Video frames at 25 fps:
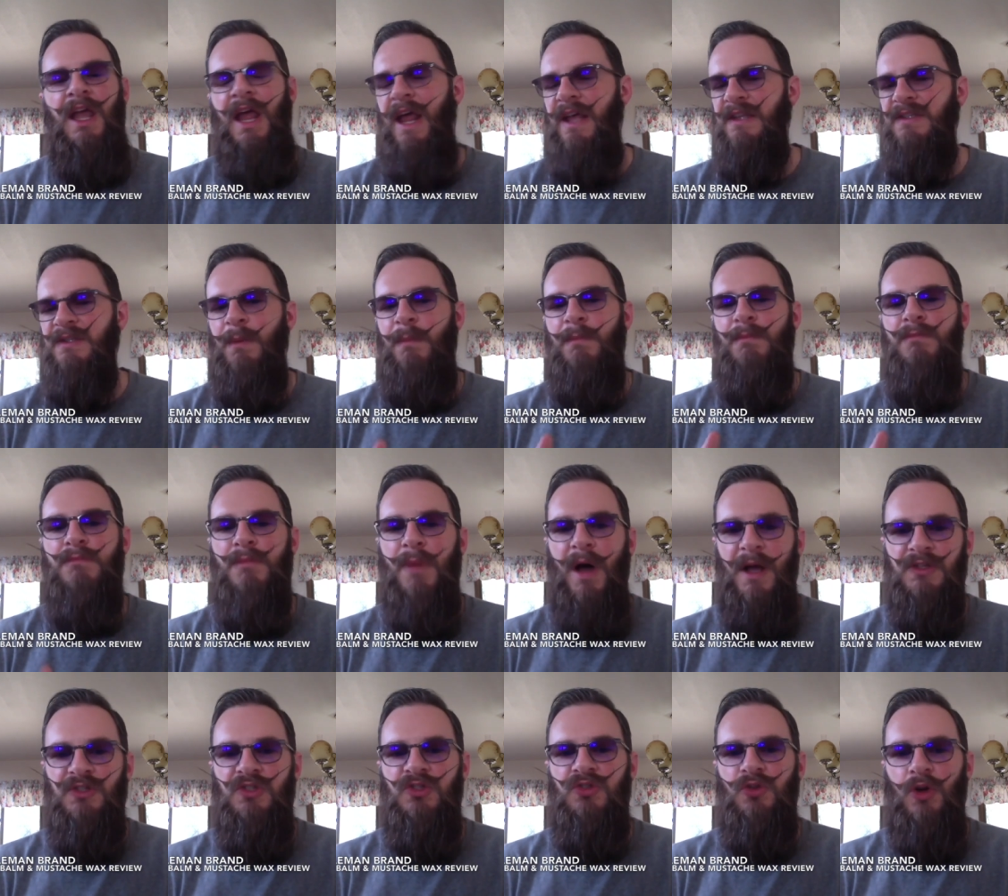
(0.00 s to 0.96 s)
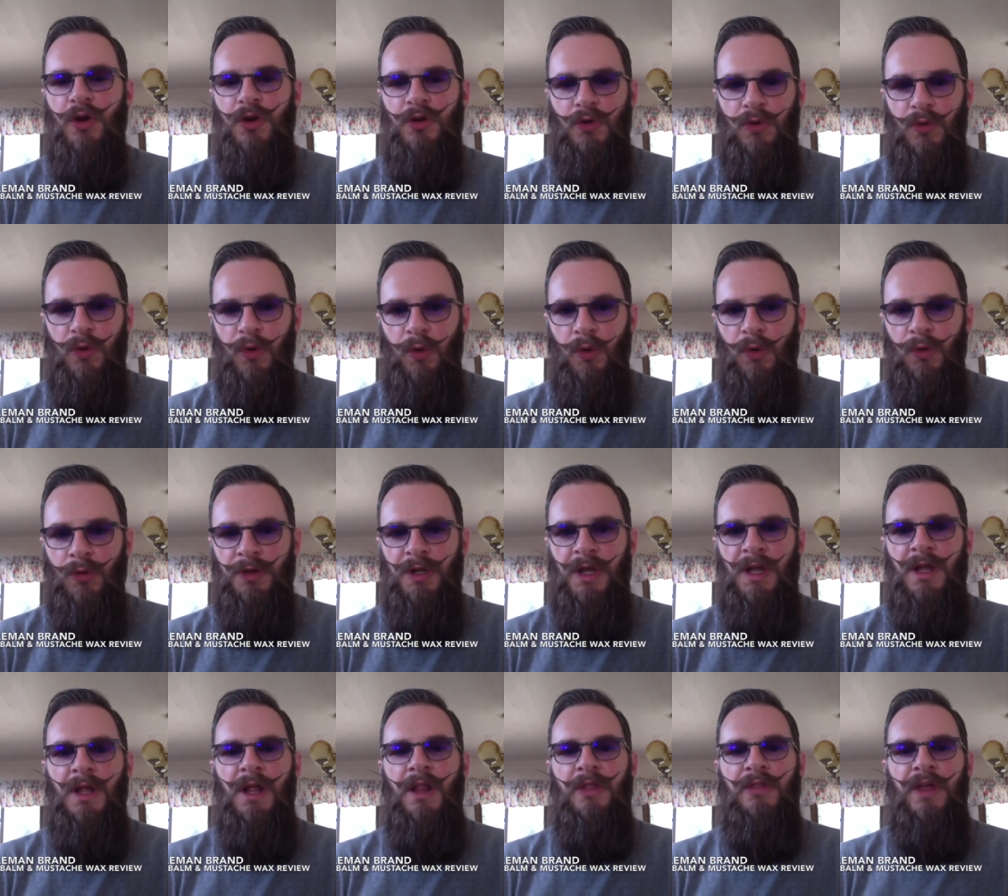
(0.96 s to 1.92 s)
It has a much stronger hold
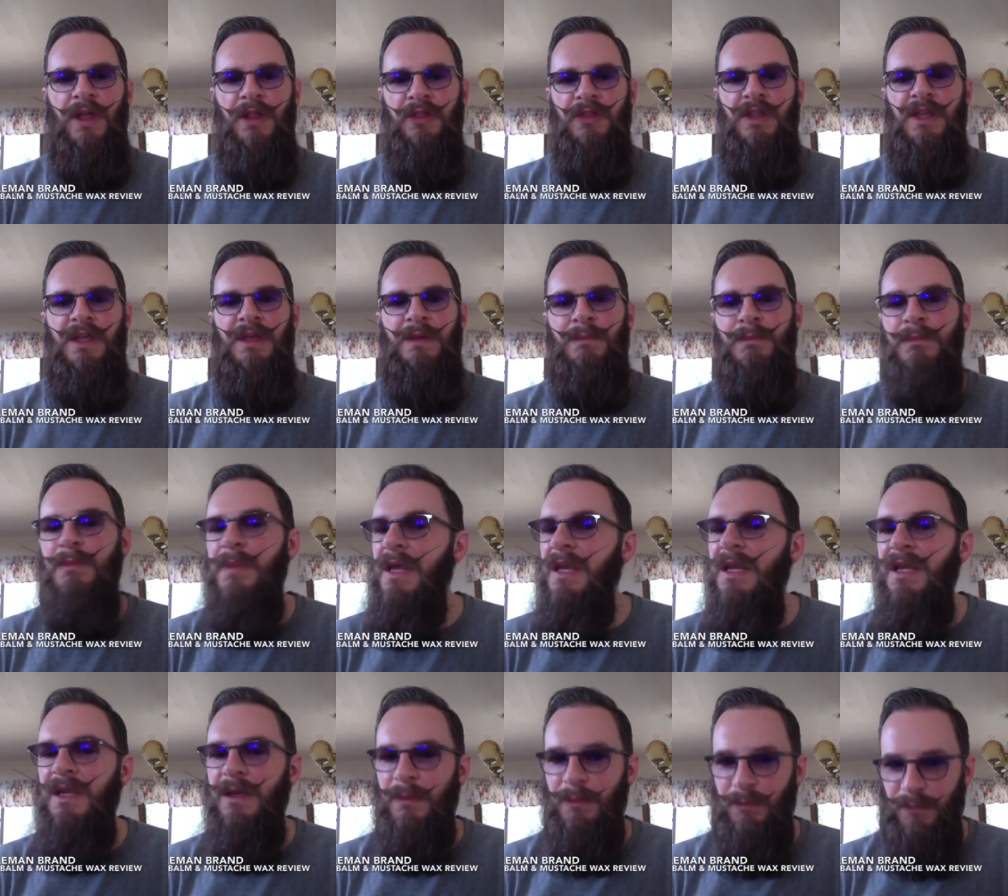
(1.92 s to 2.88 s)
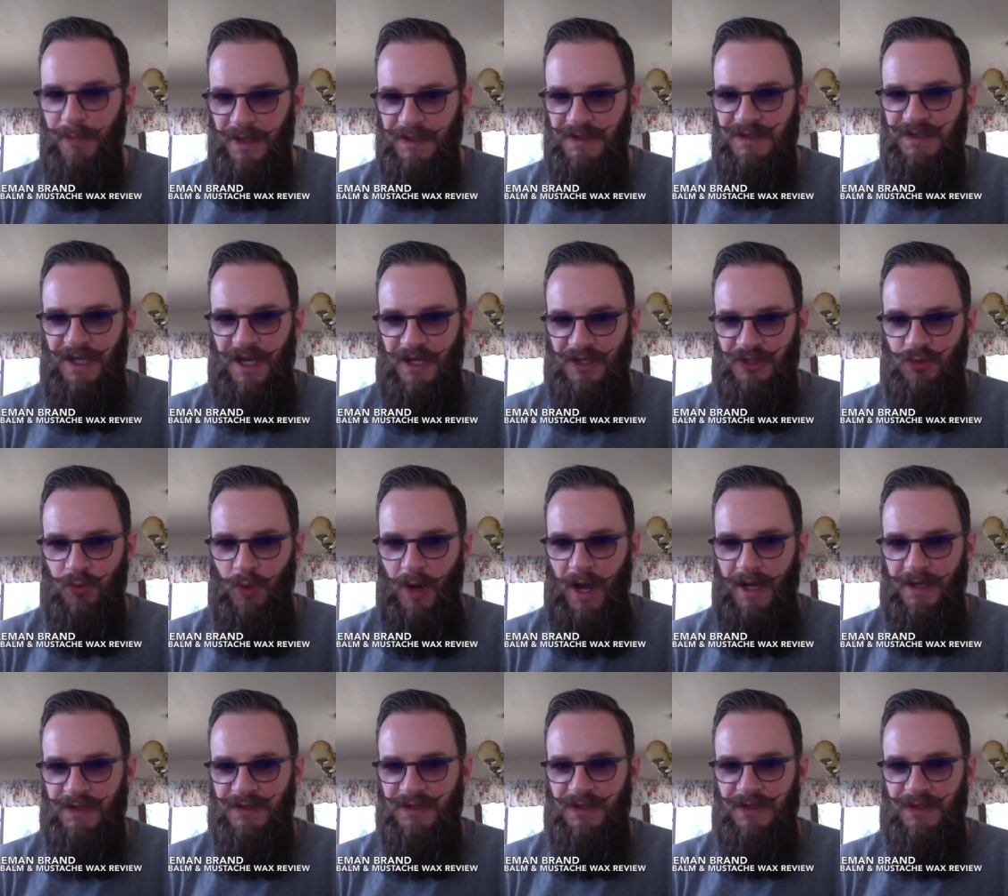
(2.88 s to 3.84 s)
than the medium mustache
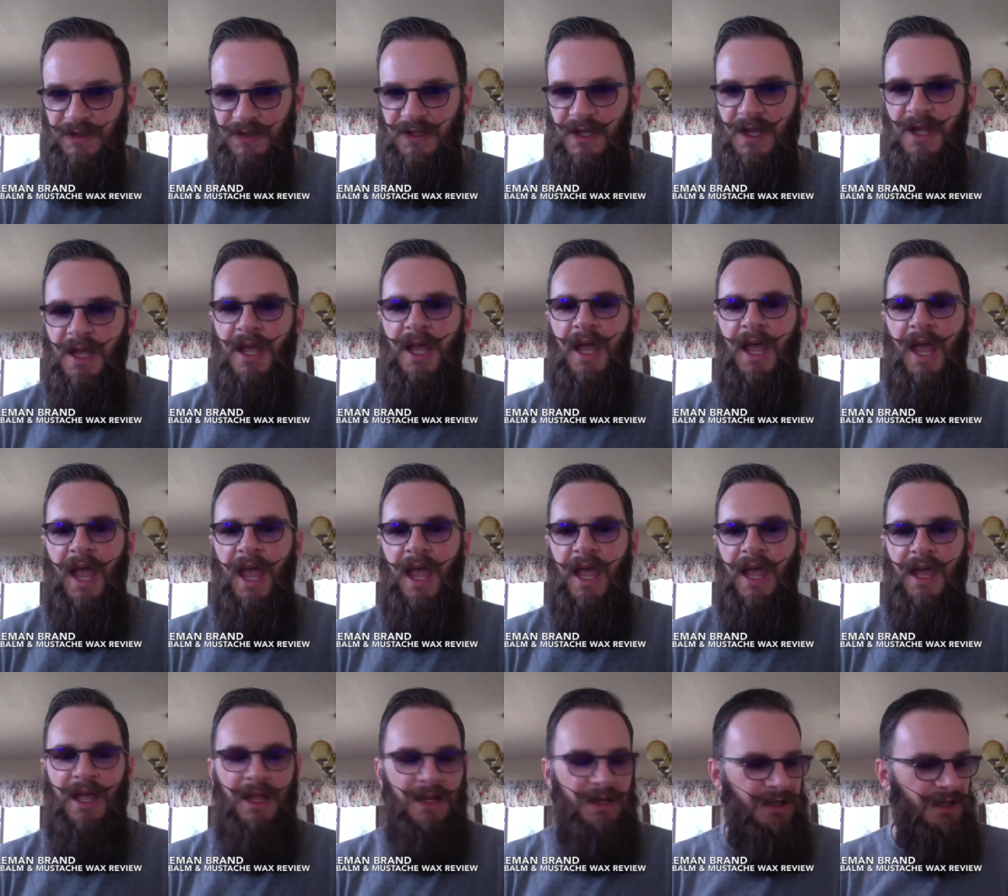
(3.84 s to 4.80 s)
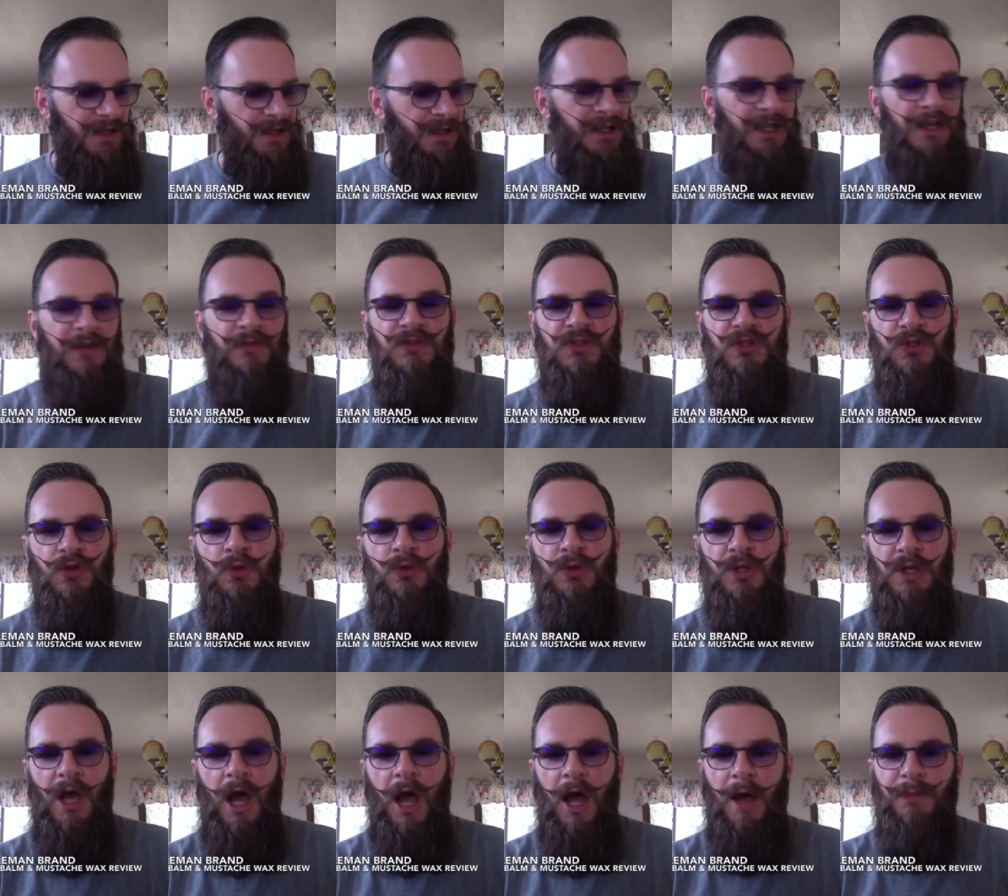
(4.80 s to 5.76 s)
waxes and gives you
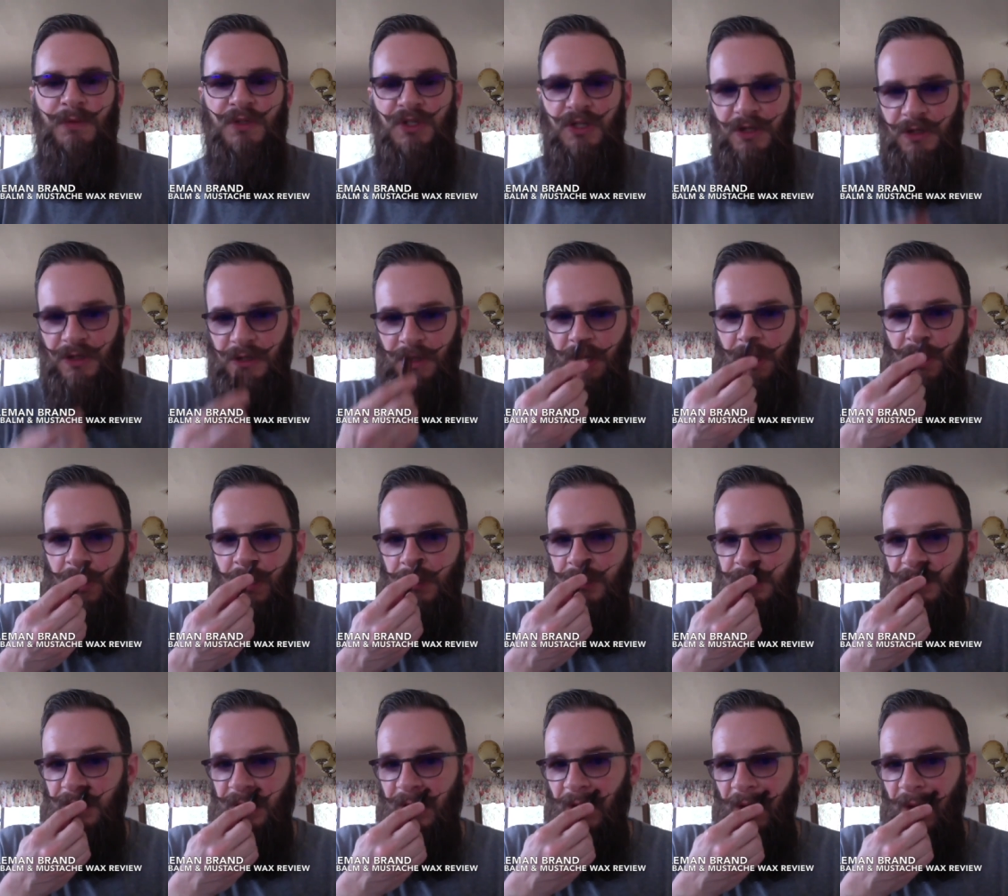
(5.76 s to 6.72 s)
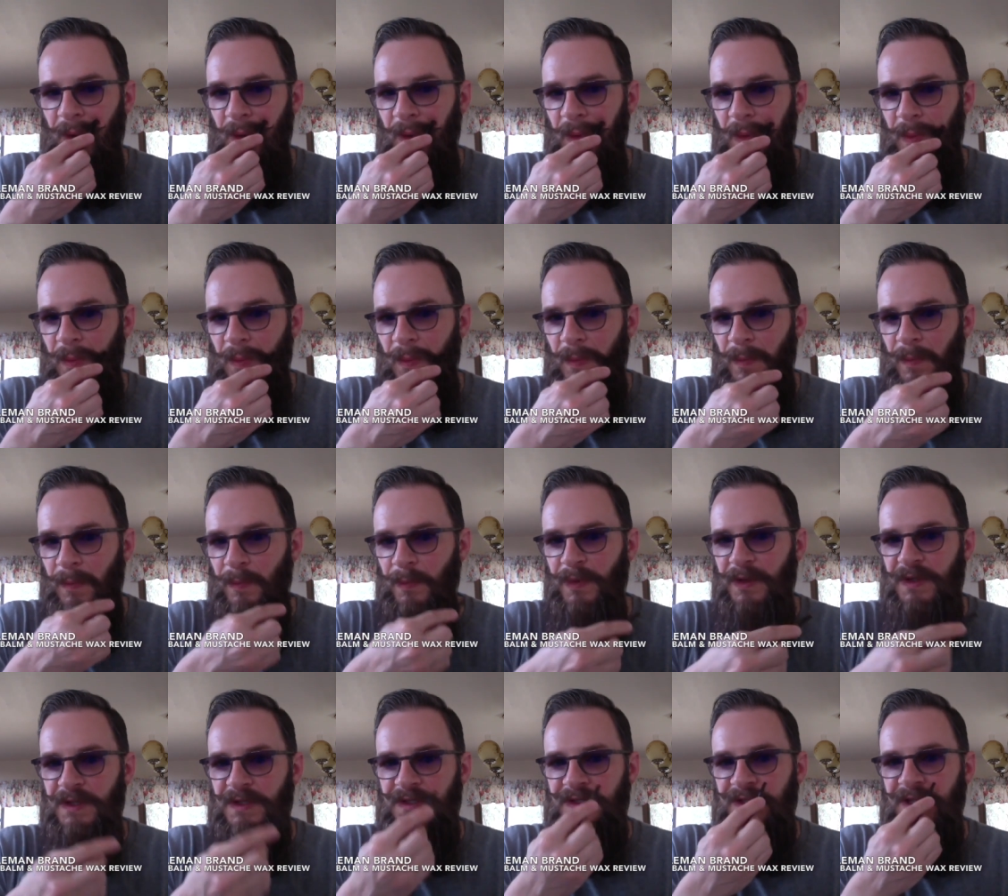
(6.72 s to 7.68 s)
the option to go
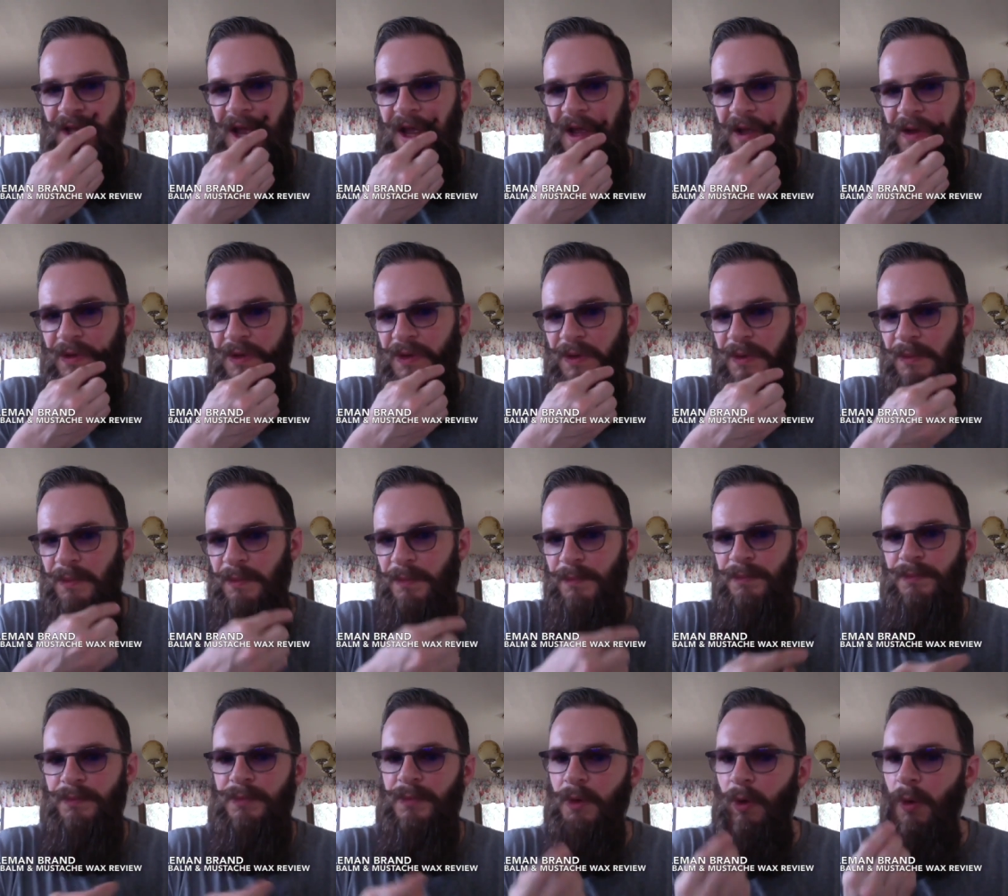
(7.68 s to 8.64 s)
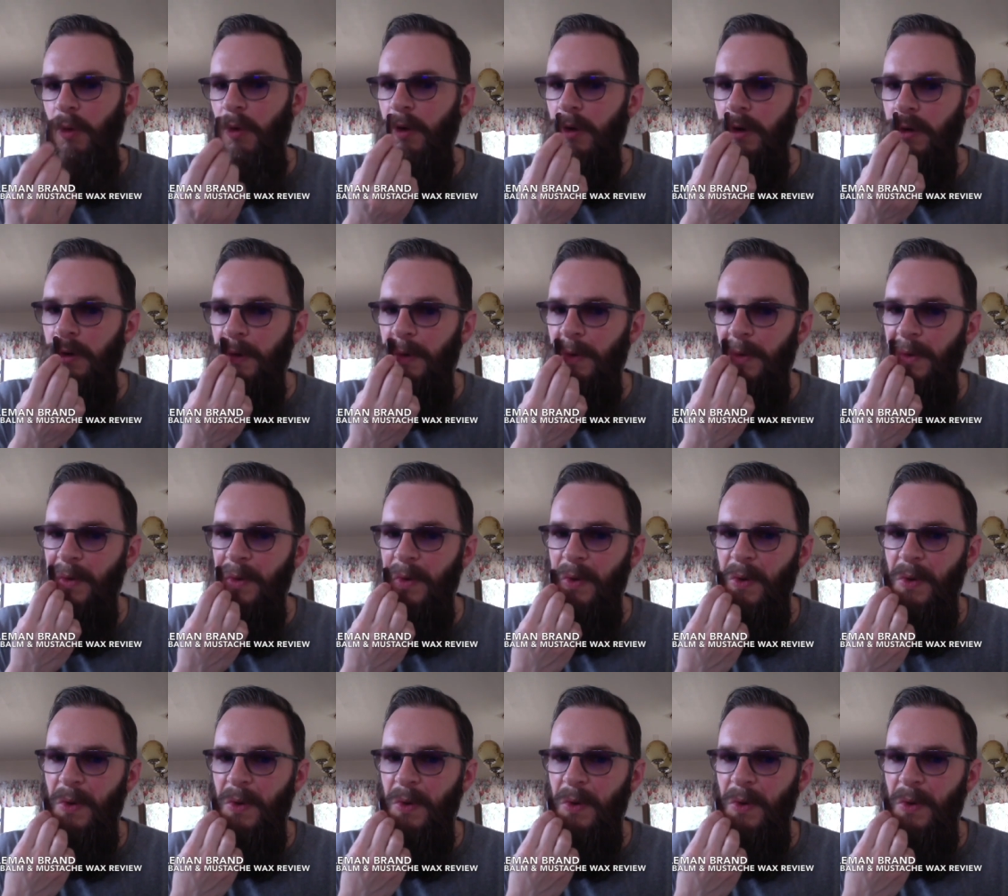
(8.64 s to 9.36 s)
styled or